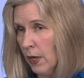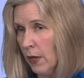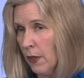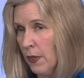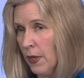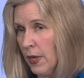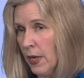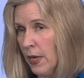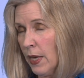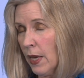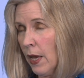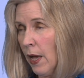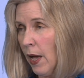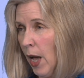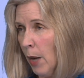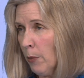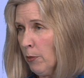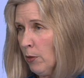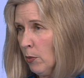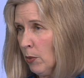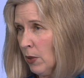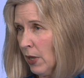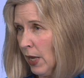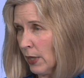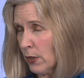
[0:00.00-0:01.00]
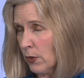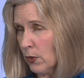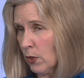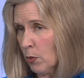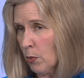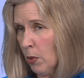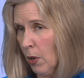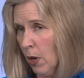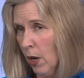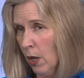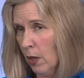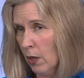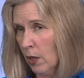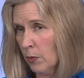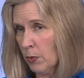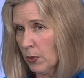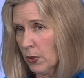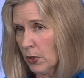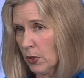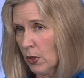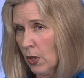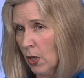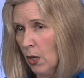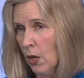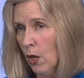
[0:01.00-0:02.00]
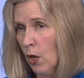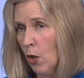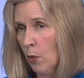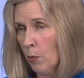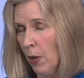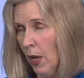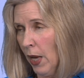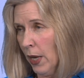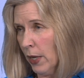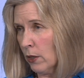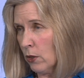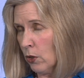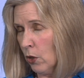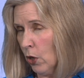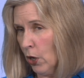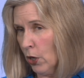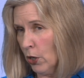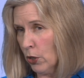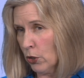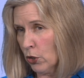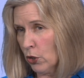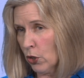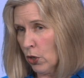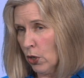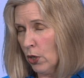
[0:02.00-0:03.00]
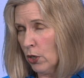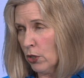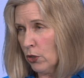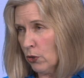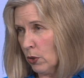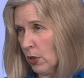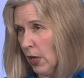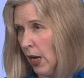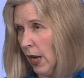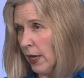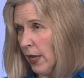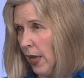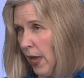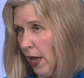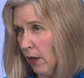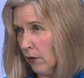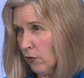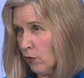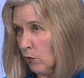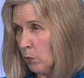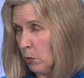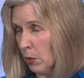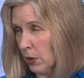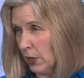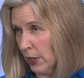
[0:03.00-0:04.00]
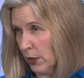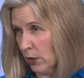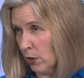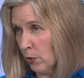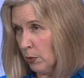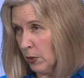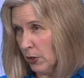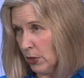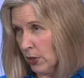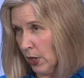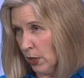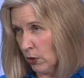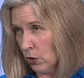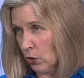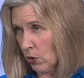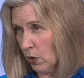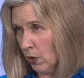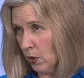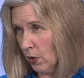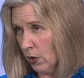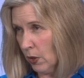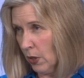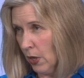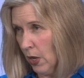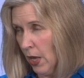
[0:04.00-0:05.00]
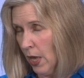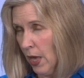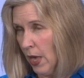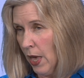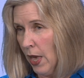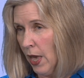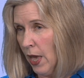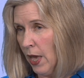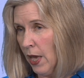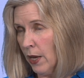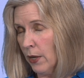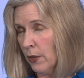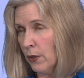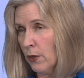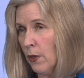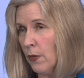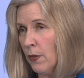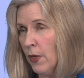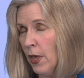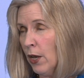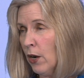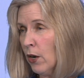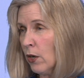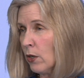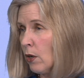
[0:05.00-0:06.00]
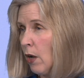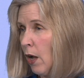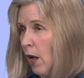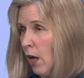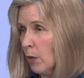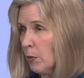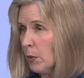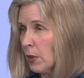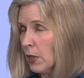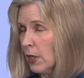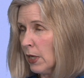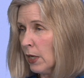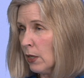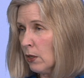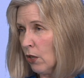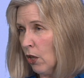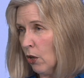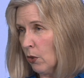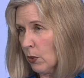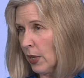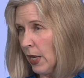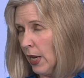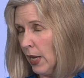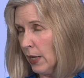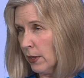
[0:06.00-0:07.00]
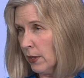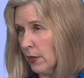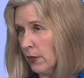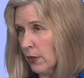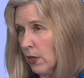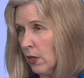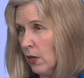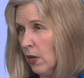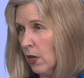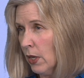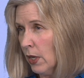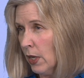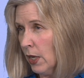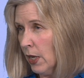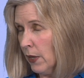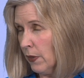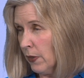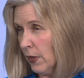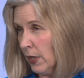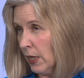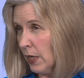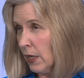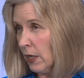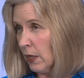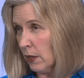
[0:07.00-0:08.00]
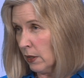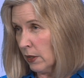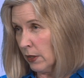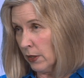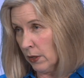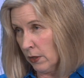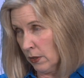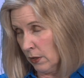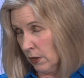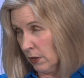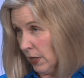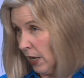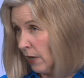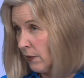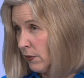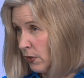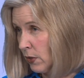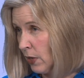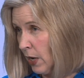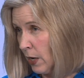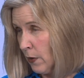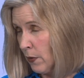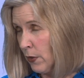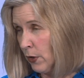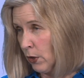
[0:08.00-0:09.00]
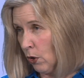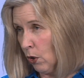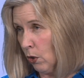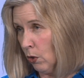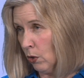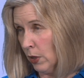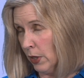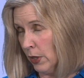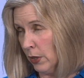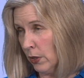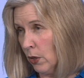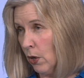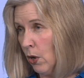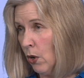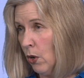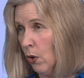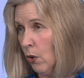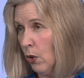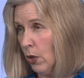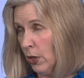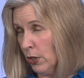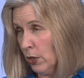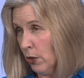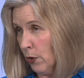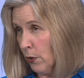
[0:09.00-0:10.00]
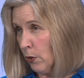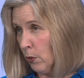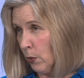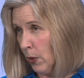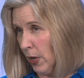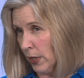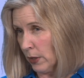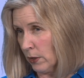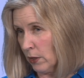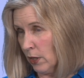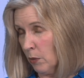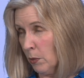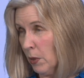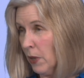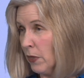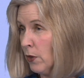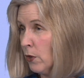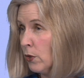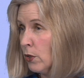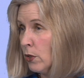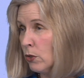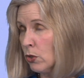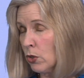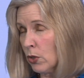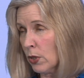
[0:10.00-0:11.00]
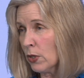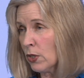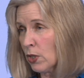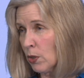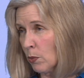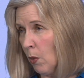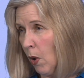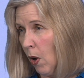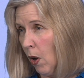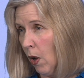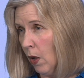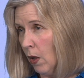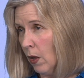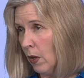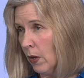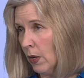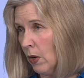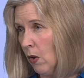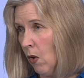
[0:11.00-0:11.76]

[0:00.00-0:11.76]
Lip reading: The hyperplastic polyps, by and large, do not have malignant potential, and they are commonly located in the left side of the colon near the rectum, and they're usually small.